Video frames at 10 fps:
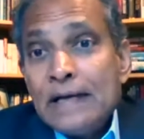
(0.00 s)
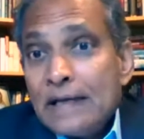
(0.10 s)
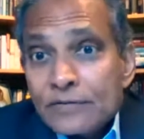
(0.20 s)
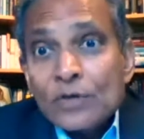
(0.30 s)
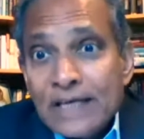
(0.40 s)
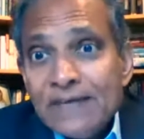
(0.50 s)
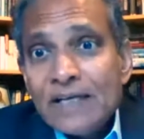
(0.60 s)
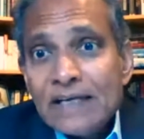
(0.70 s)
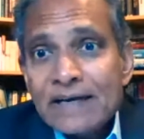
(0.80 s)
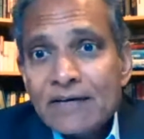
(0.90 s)
so even
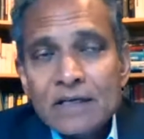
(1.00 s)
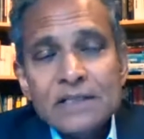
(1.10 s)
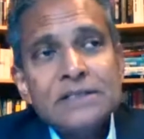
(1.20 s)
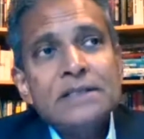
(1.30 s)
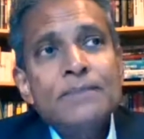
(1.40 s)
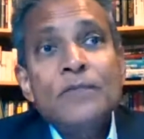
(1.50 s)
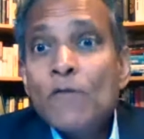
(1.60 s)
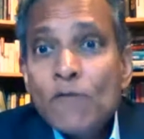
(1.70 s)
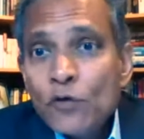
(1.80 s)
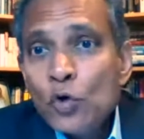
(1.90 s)
in agriculture,
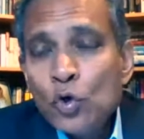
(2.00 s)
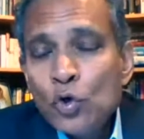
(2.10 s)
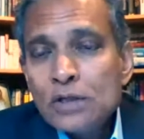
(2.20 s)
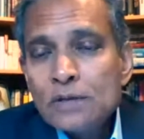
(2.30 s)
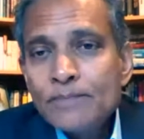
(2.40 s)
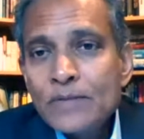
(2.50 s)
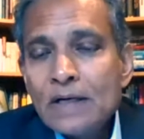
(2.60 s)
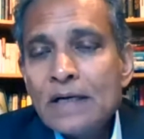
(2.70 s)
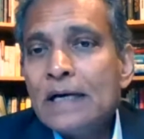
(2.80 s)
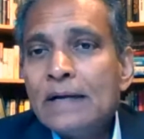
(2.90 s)
food,
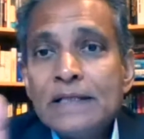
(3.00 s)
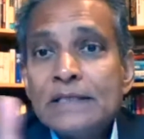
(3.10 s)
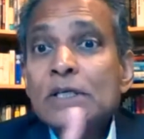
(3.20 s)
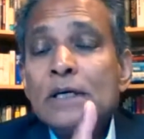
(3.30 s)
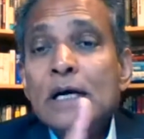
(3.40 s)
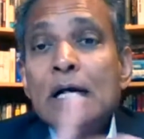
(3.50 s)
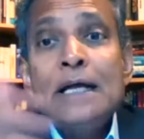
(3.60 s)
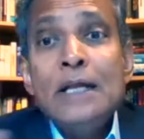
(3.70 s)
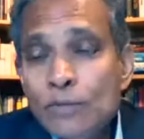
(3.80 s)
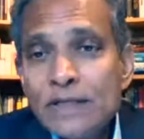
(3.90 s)
there's
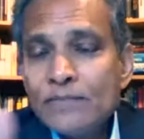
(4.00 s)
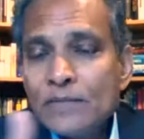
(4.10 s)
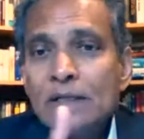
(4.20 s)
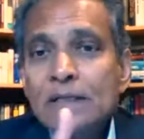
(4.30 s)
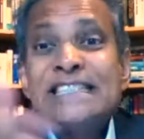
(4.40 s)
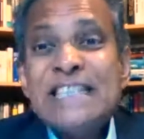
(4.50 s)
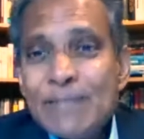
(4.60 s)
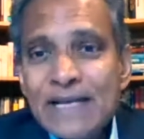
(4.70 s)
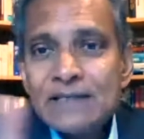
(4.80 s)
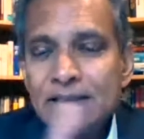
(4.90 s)
aluminum,
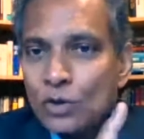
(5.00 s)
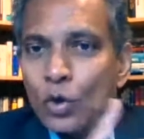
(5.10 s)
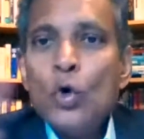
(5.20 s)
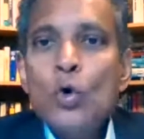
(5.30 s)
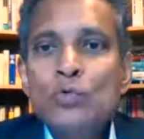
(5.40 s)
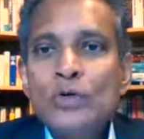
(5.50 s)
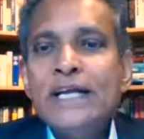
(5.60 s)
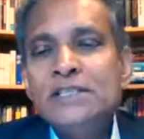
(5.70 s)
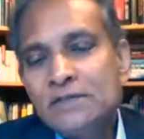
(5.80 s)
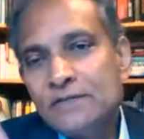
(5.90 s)
cement, there's a whole
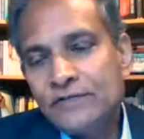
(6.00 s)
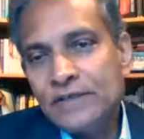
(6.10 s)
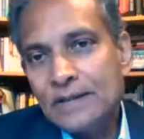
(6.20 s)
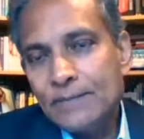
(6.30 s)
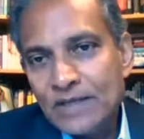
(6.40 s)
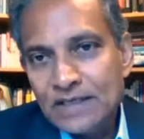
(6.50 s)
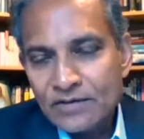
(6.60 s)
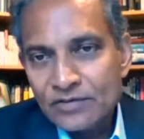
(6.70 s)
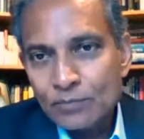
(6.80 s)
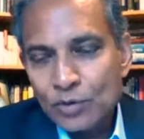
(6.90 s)
range of
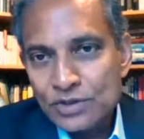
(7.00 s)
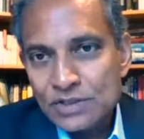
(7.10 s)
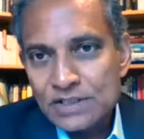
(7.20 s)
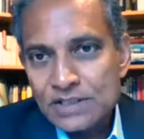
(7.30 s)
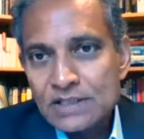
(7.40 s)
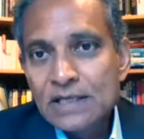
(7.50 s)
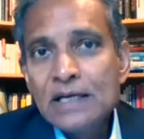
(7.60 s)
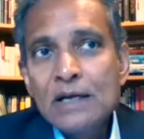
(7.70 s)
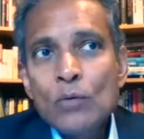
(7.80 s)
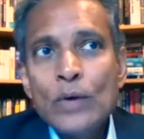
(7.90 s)
industrial processes
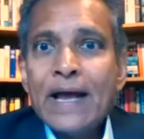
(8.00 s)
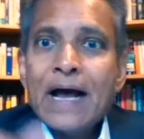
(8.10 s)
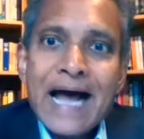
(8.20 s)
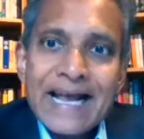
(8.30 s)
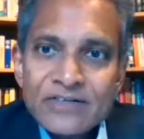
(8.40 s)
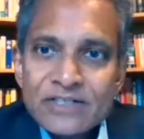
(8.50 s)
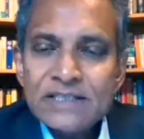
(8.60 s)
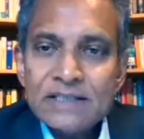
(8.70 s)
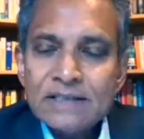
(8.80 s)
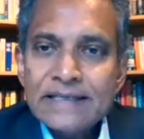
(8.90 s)
where
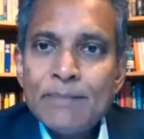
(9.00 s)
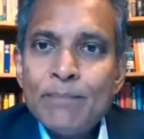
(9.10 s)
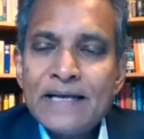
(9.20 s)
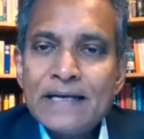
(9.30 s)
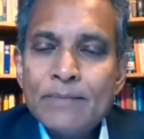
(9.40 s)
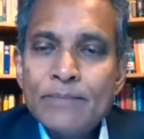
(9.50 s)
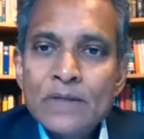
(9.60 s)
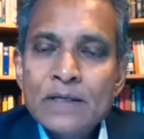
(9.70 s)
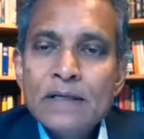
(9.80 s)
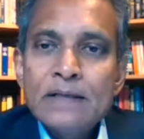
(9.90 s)
hydrogen can become
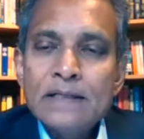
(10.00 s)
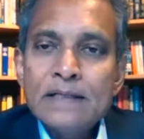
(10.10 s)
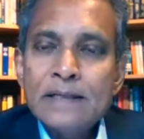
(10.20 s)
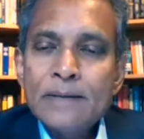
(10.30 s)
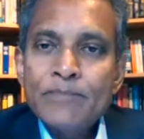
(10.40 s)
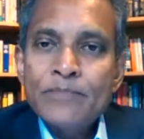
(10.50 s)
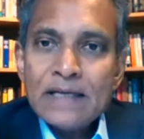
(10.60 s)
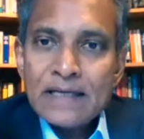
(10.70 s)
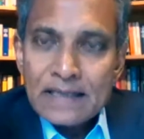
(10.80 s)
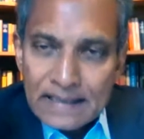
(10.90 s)
the
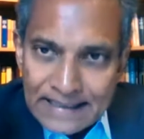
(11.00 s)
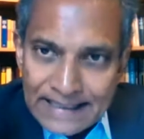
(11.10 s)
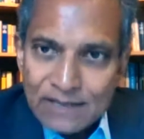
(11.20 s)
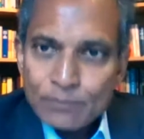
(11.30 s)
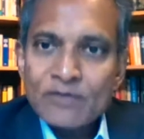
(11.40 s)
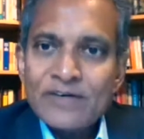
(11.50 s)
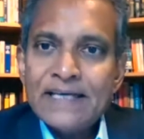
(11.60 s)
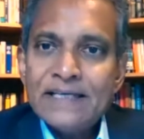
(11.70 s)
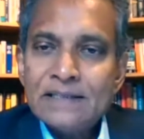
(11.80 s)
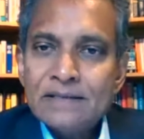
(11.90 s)
heat
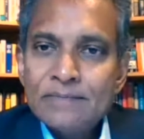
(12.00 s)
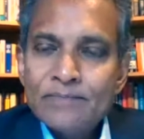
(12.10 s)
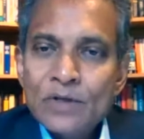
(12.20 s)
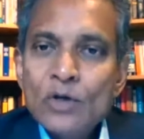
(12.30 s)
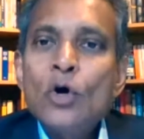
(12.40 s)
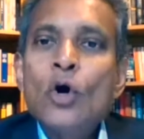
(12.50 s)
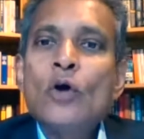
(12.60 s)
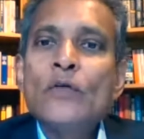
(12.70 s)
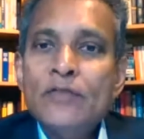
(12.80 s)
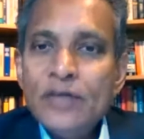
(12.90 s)
provider
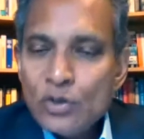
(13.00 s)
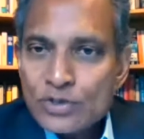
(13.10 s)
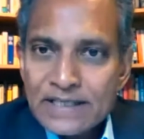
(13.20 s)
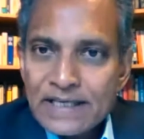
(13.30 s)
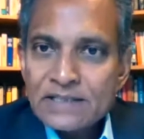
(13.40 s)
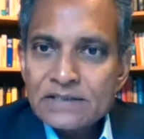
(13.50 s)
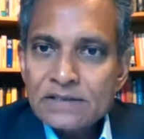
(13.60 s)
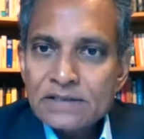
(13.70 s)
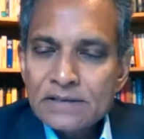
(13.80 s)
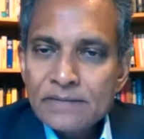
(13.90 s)
or the reducing agent,